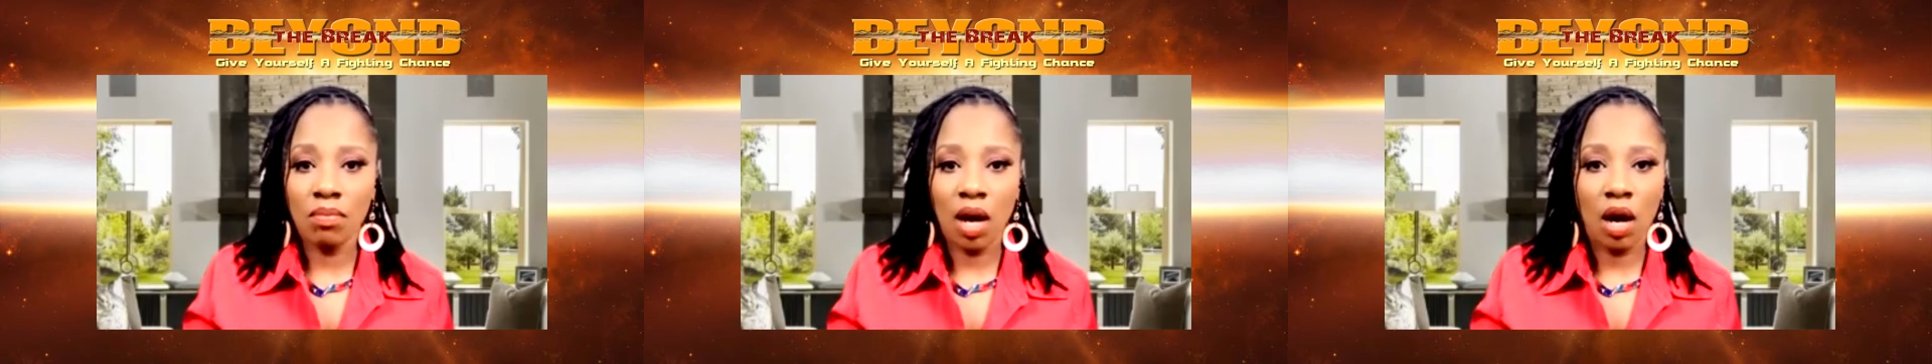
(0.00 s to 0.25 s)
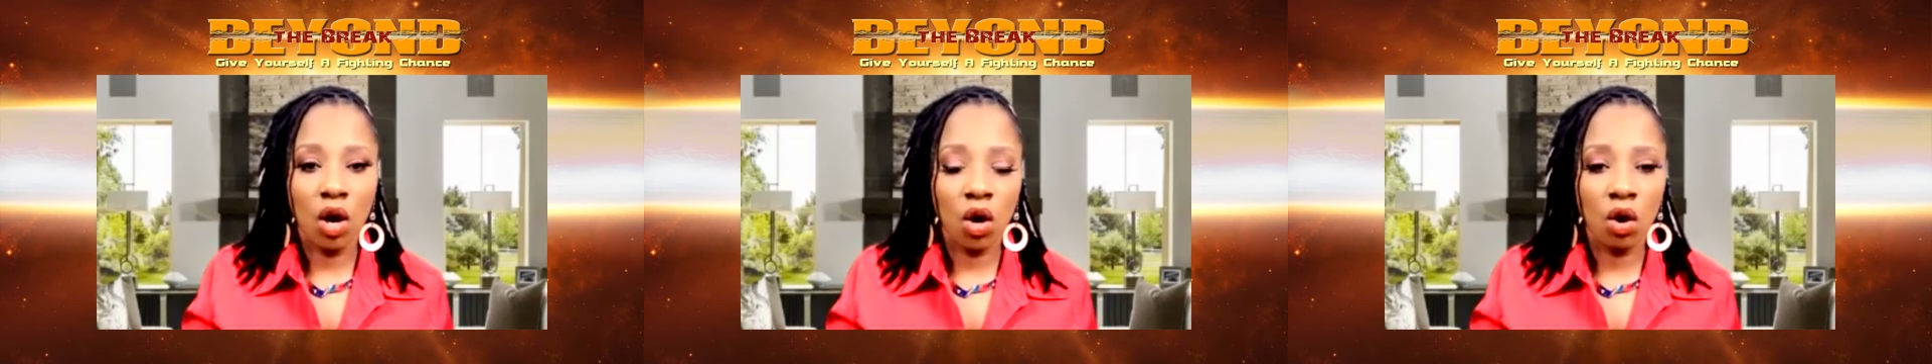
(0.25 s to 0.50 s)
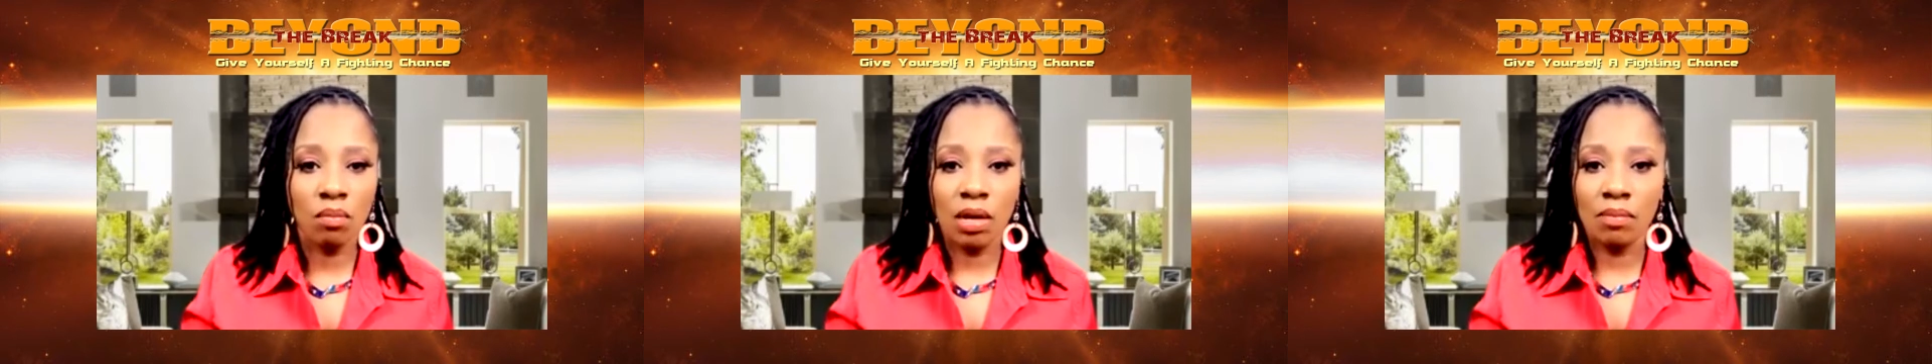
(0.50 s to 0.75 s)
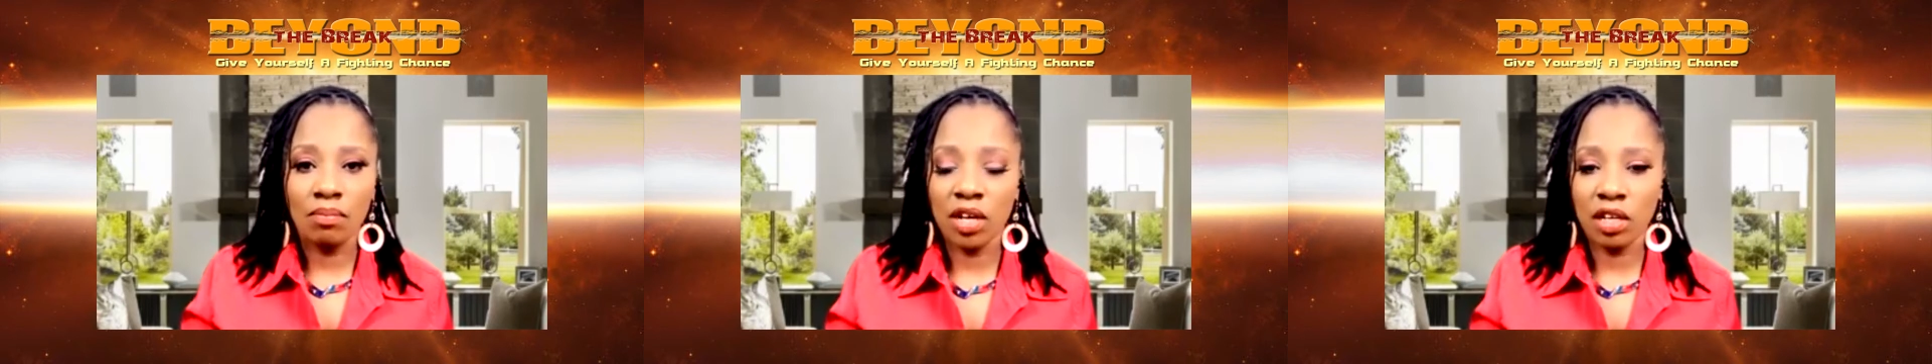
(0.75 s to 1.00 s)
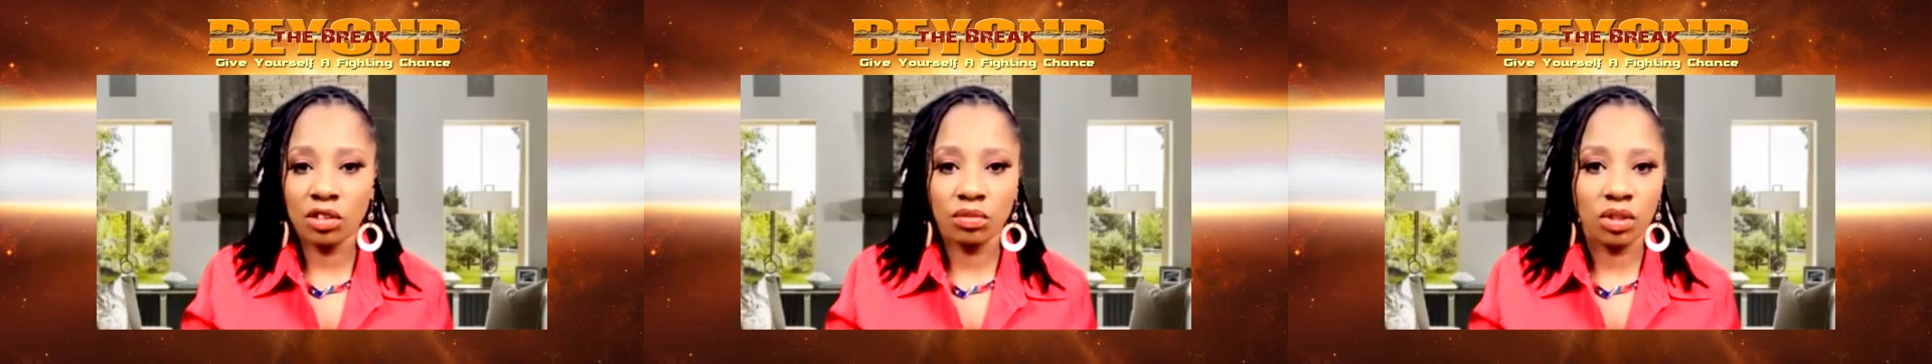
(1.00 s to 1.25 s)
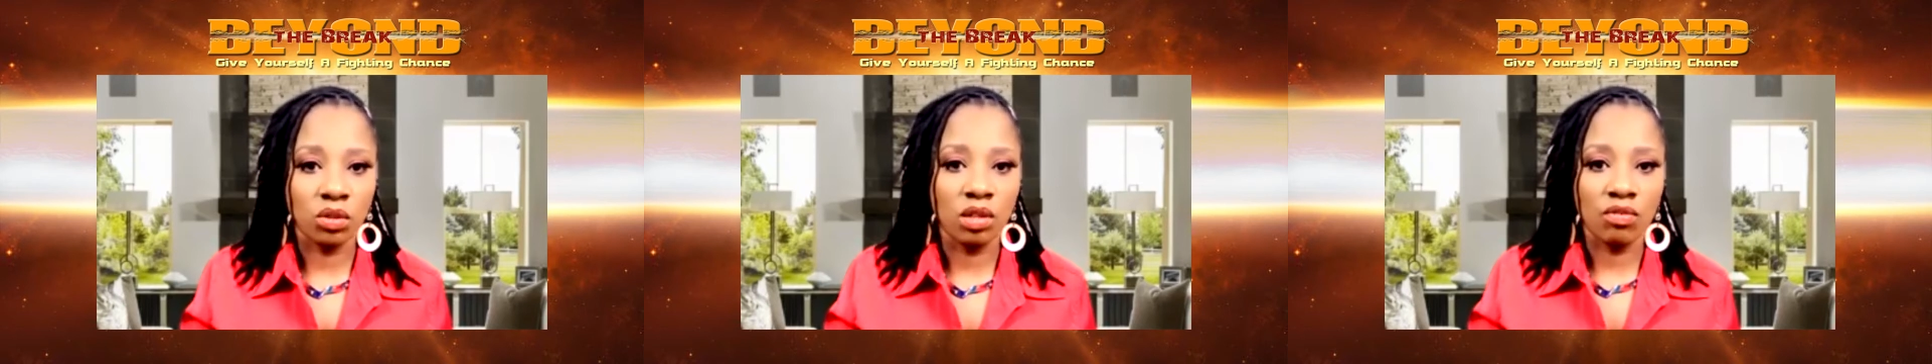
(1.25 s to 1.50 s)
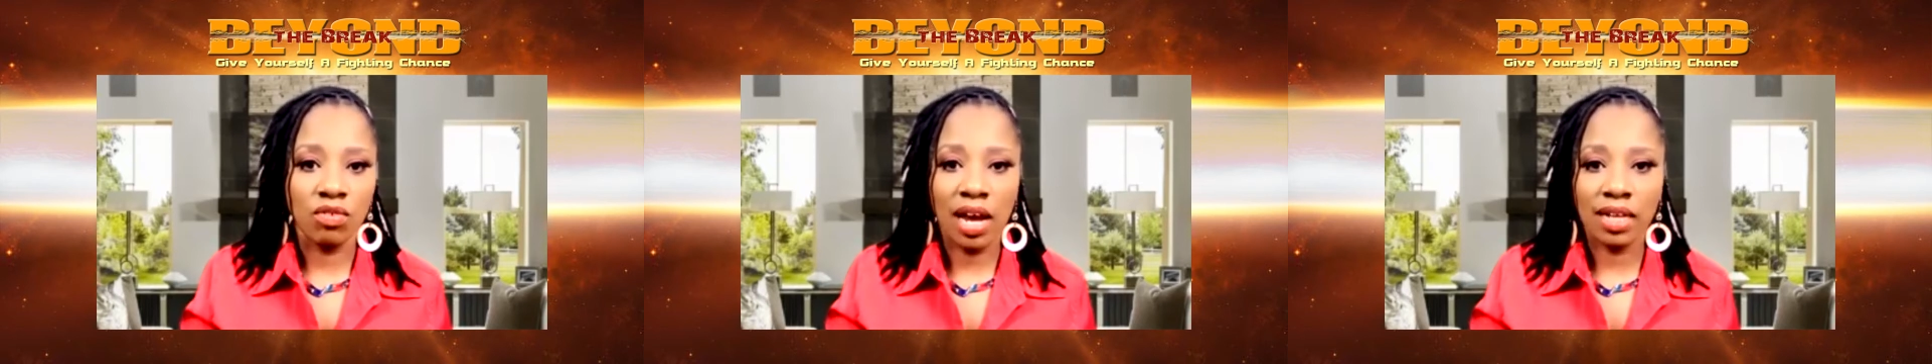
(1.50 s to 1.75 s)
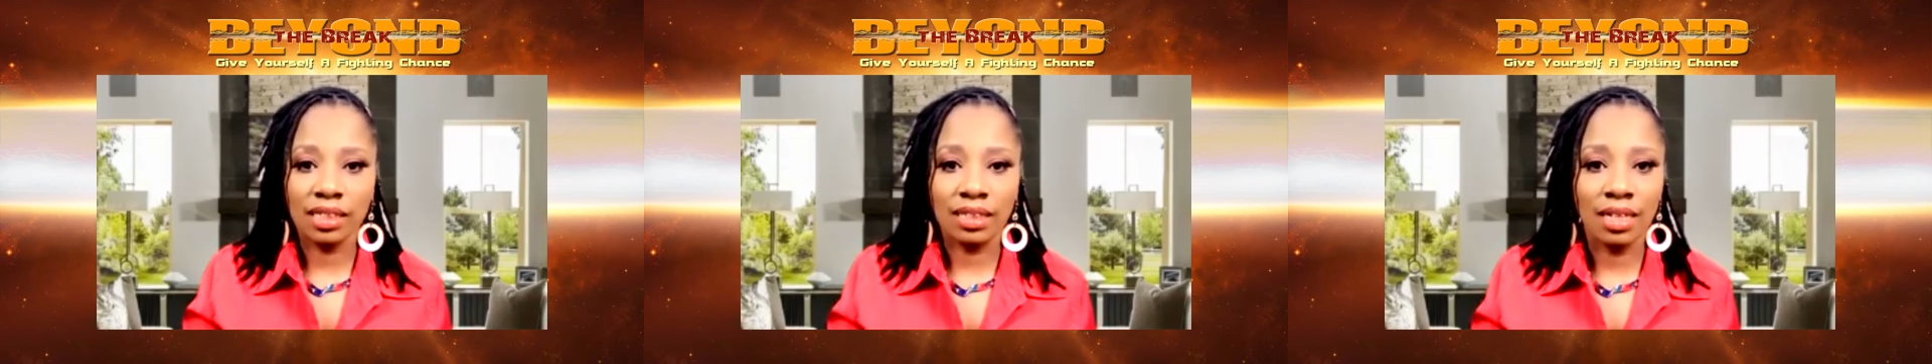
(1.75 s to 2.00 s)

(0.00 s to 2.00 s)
my home, my marriage was on the rocks.